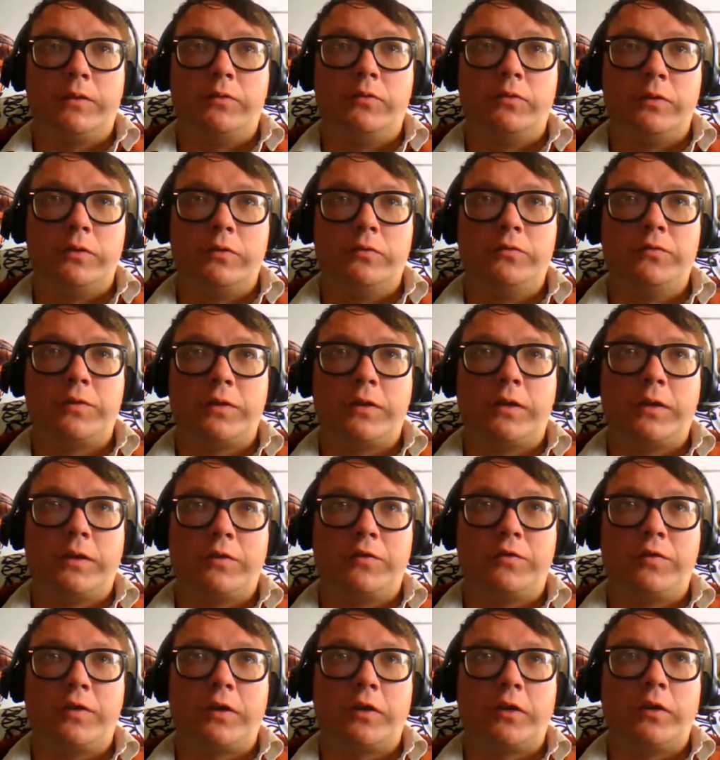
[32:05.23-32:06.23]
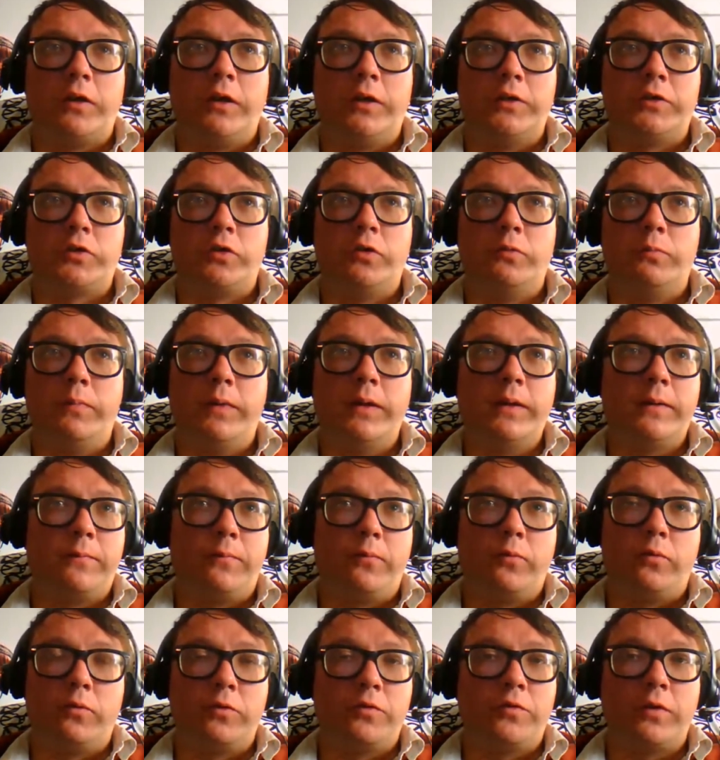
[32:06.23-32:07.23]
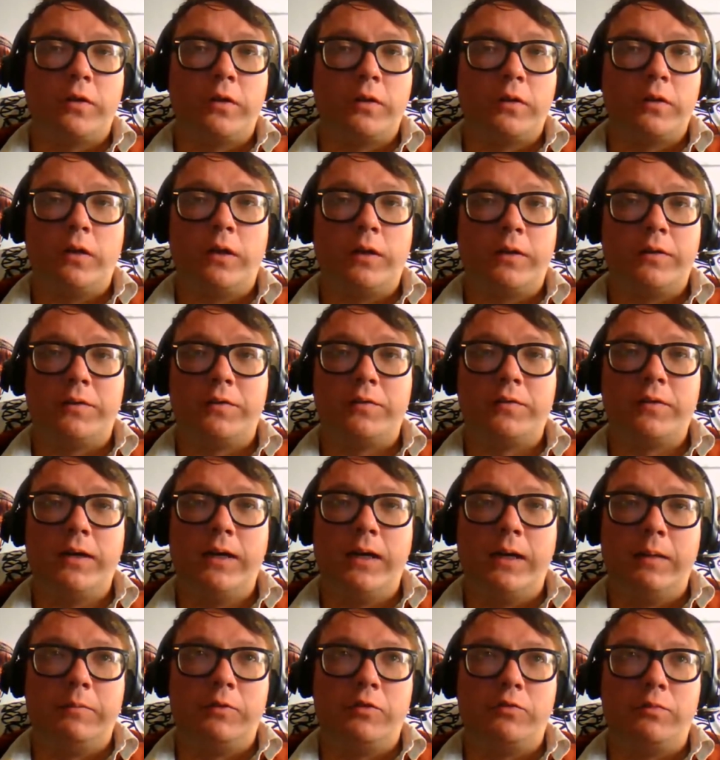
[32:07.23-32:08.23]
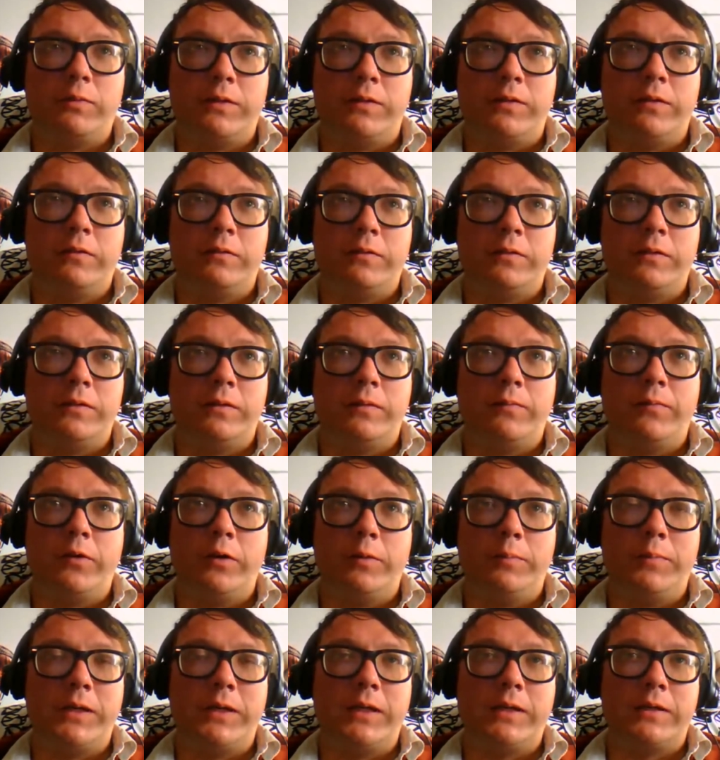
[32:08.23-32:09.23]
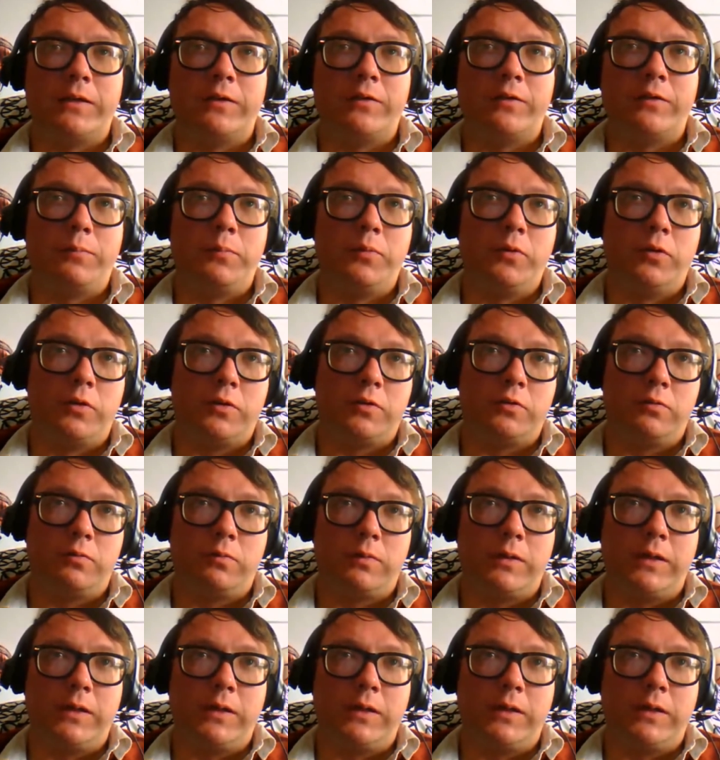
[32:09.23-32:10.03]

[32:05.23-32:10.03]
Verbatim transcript: They're using kind of psychological metaphors a lot of the time. It's right there at the very beginning of the book, mm -hmm.